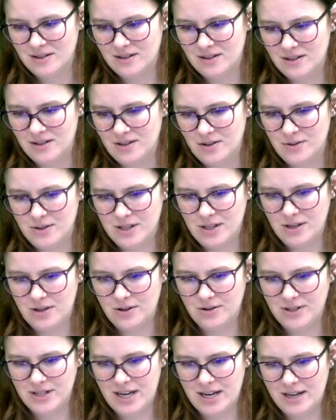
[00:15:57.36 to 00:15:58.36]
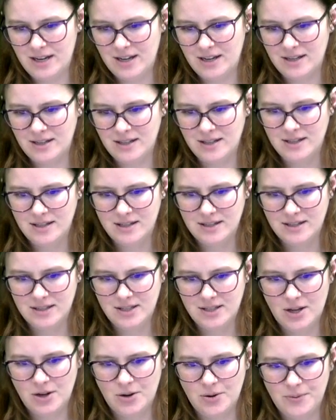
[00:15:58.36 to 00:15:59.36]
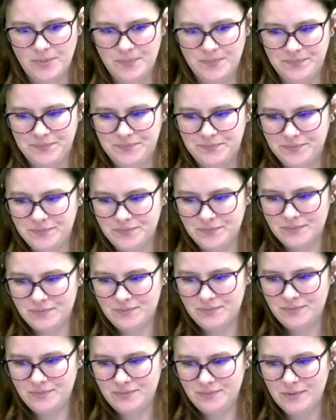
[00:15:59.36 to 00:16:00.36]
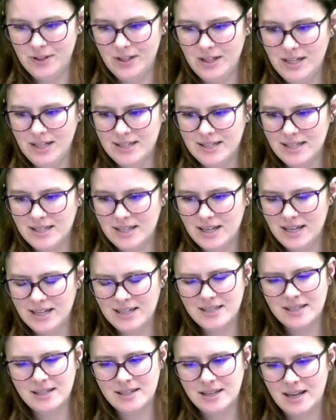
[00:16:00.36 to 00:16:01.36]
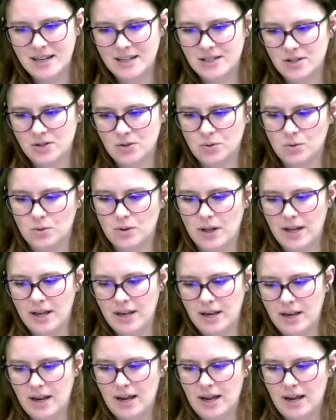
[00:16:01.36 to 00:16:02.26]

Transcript: using your data. So it's a nice tool. And